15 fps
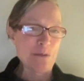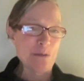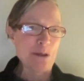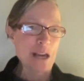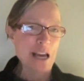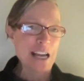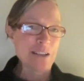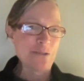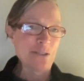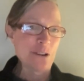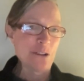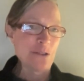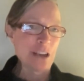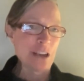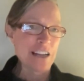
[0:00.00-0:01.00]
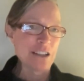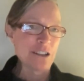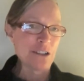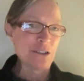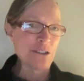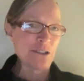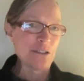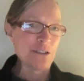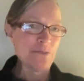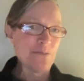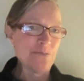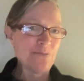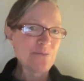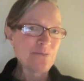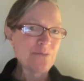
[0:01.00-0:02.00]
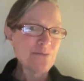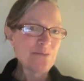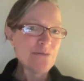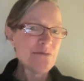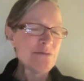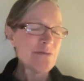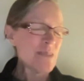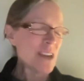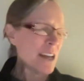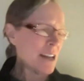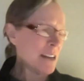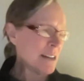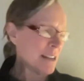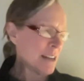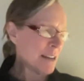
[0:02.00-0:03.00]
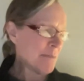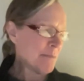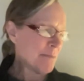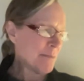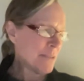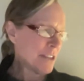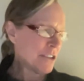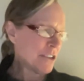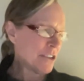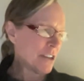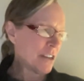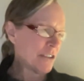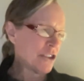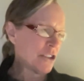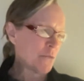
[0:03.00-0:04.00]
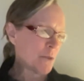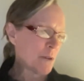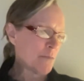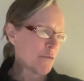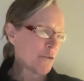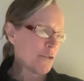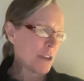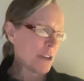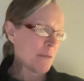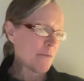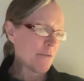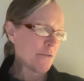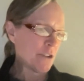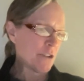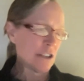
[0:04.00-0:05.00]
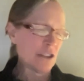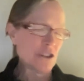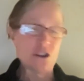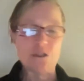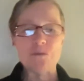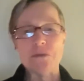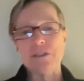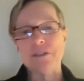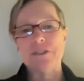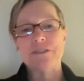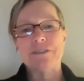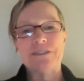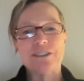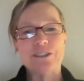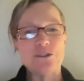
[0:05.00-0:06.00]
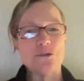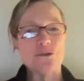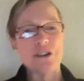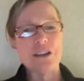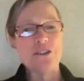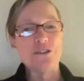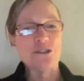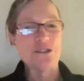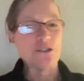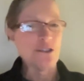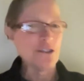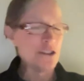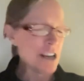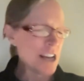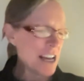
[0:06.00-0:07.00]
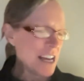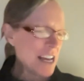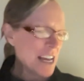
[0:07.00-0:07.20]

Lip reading: probably has felt that too. And just one more thing before I stop talking on and on.